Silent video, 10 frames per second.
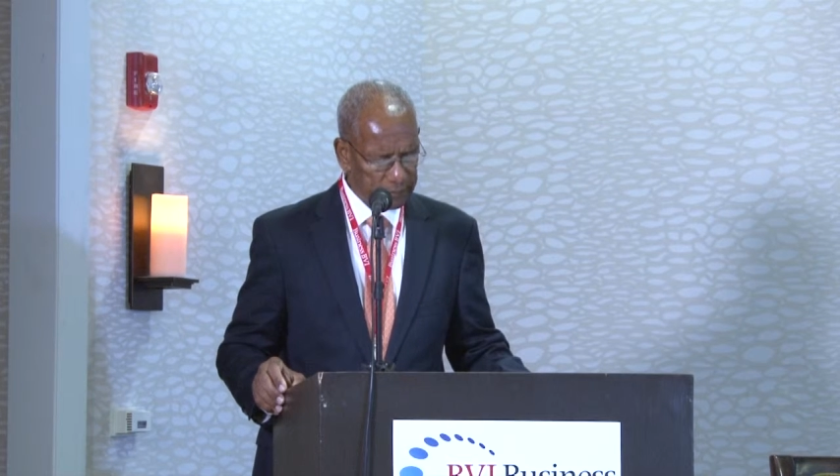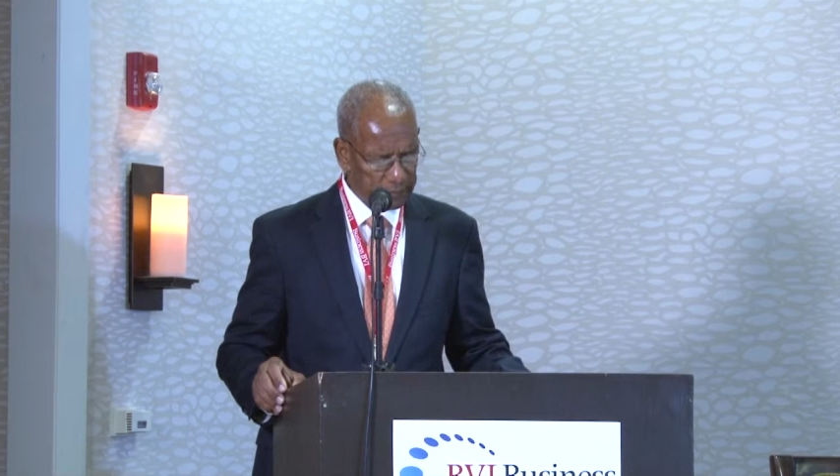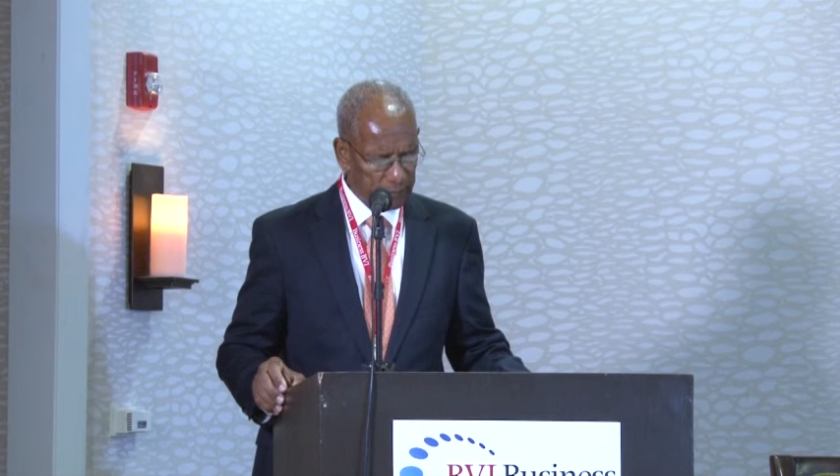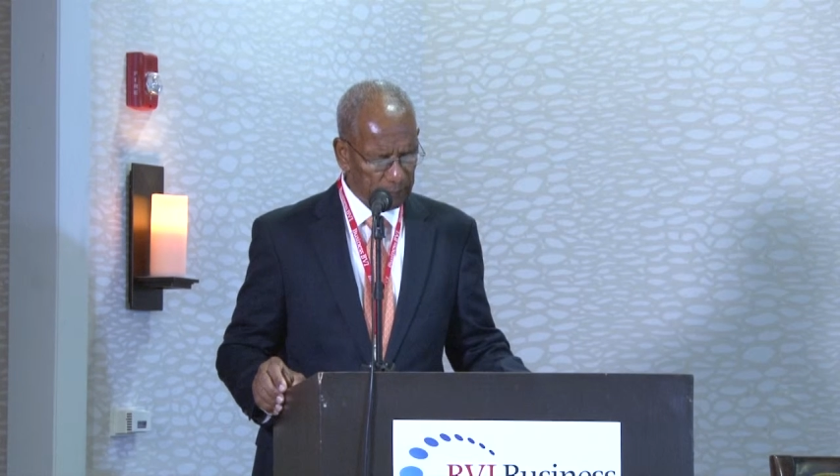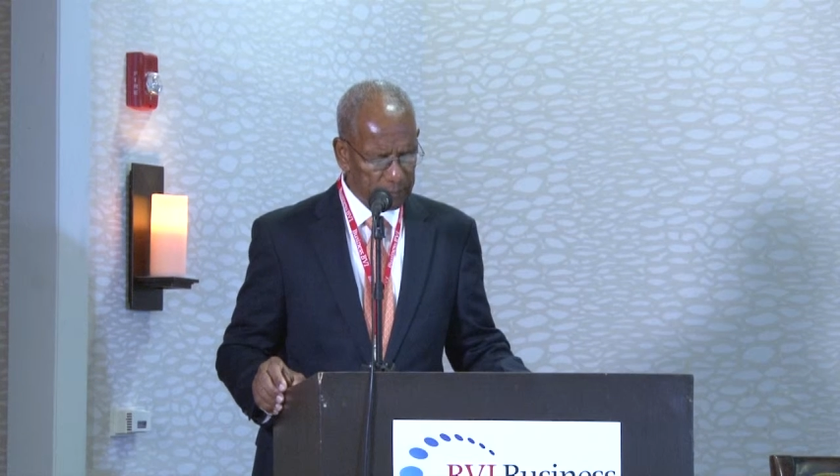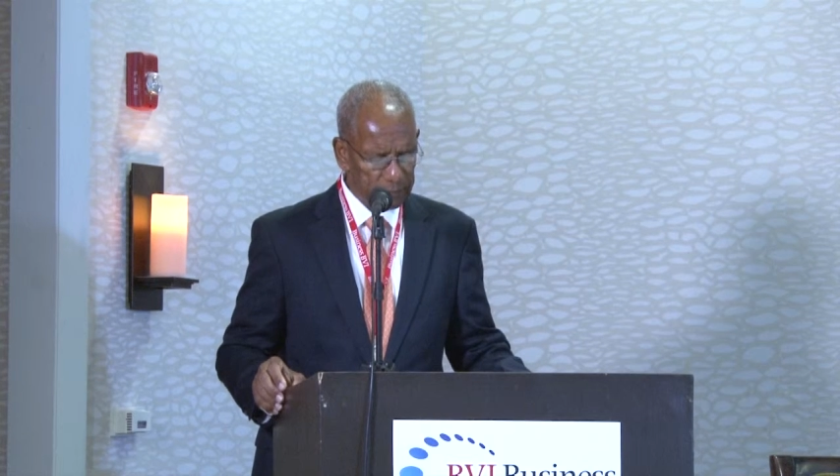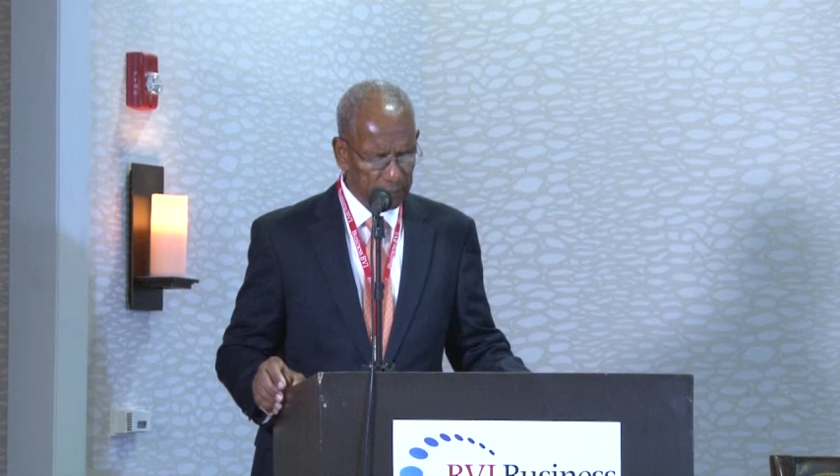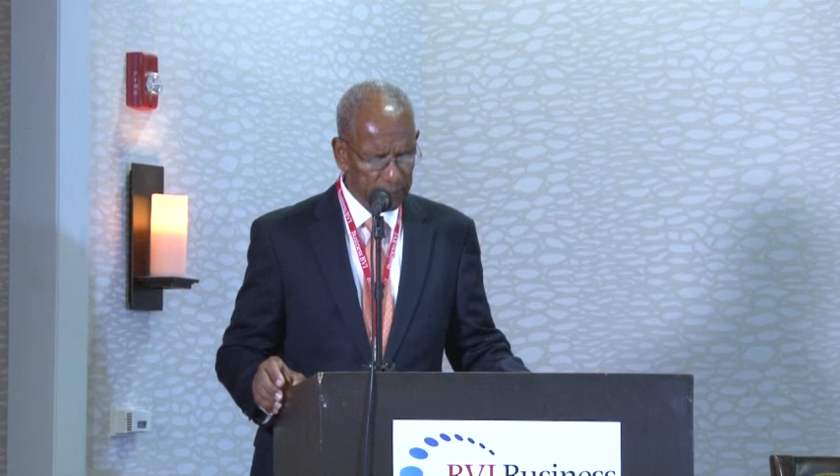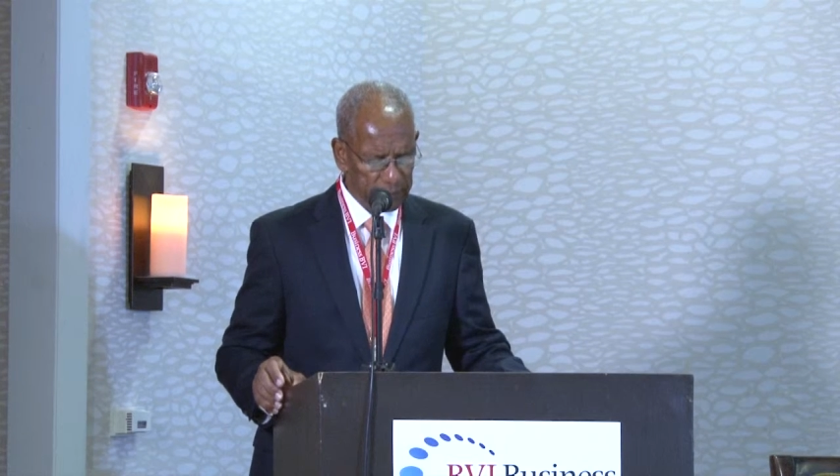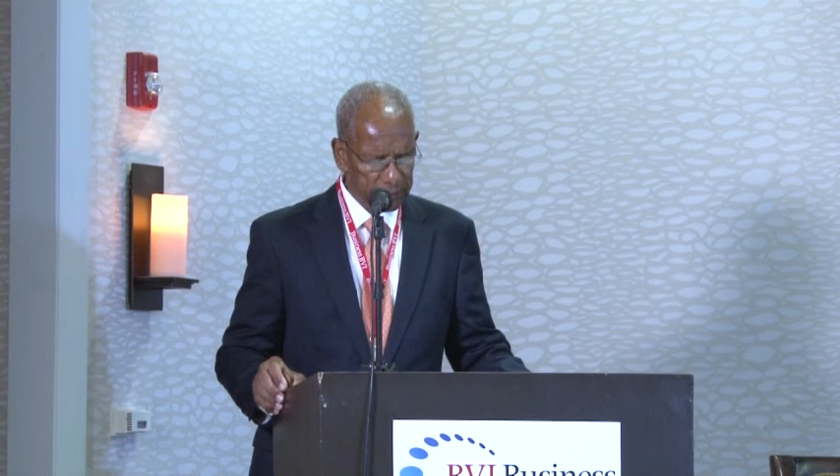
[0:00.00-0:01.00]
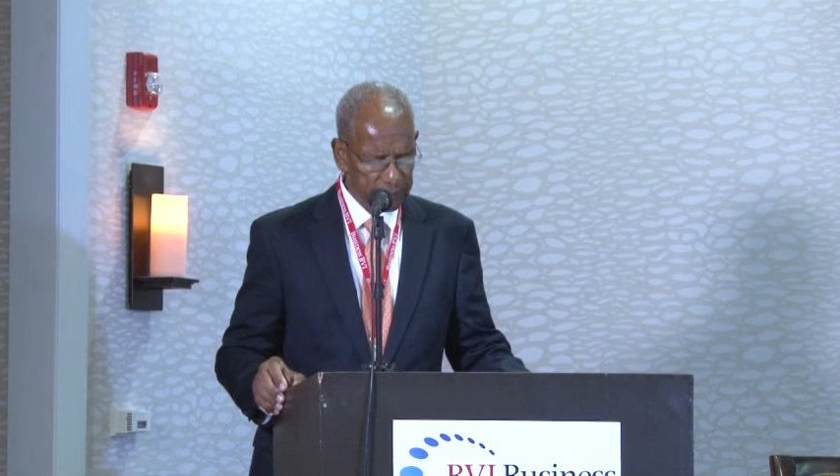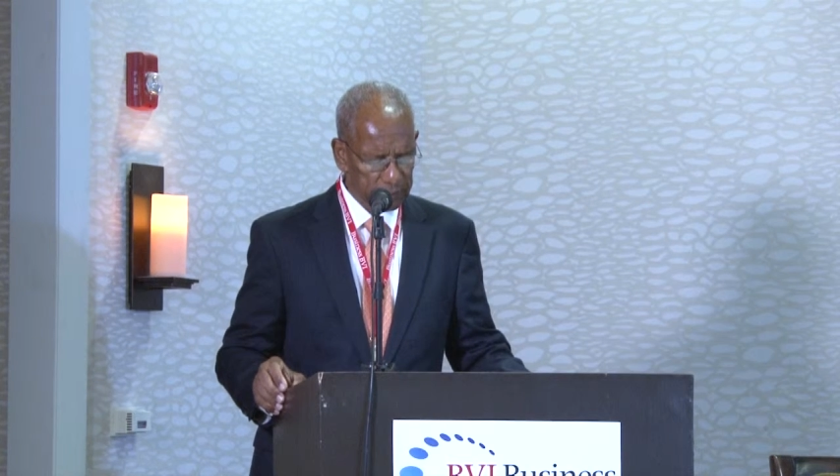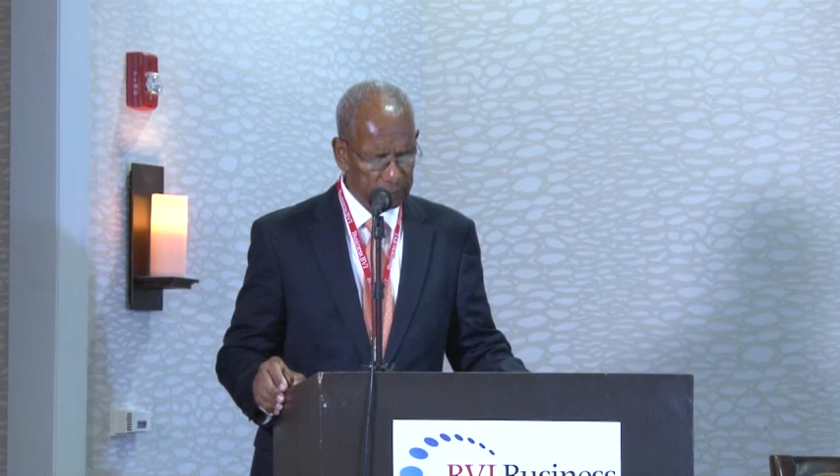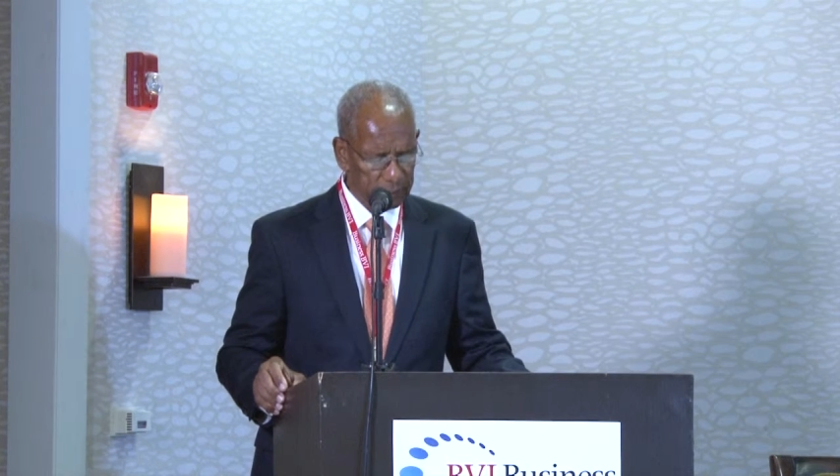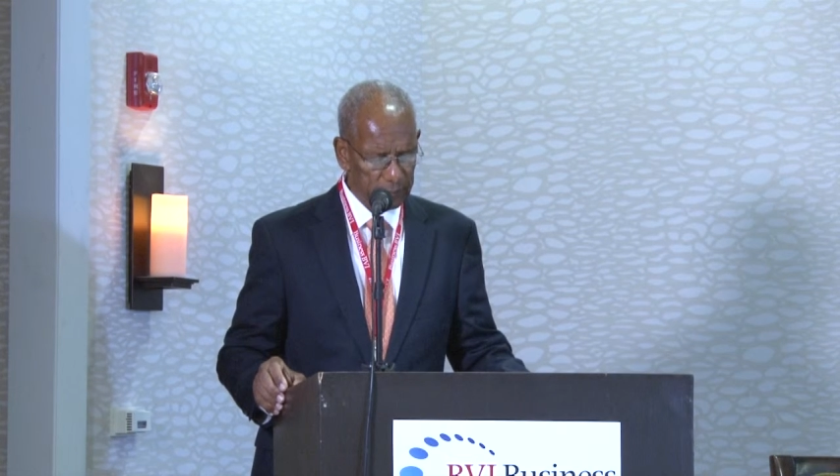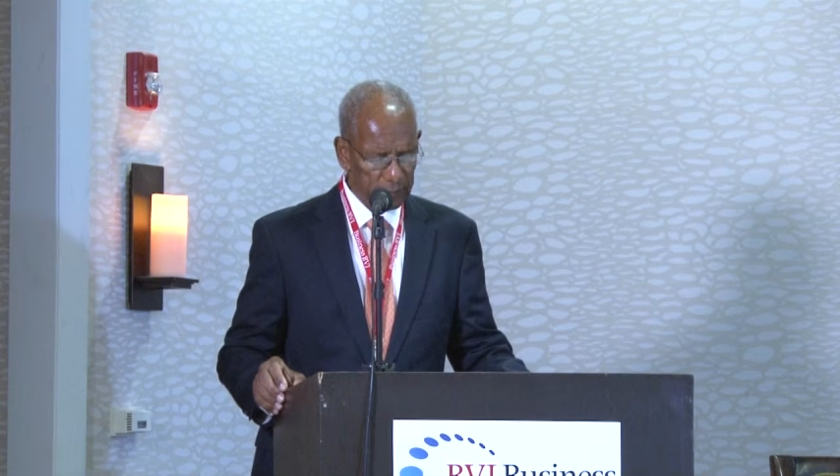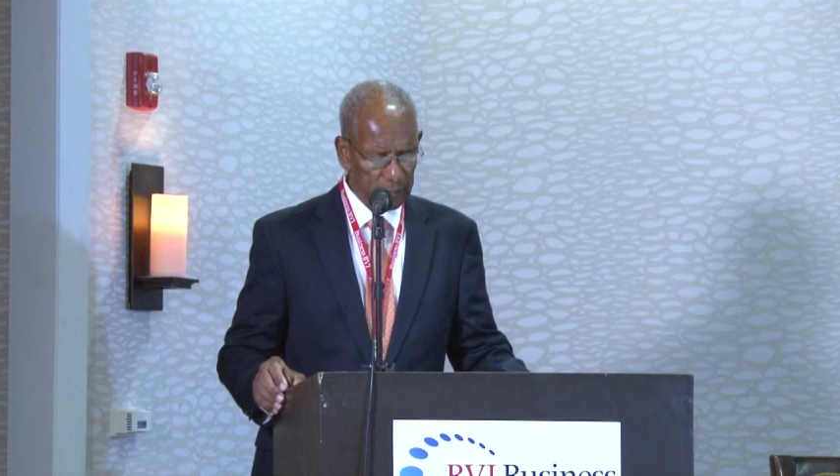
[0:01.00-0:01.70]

seamless connection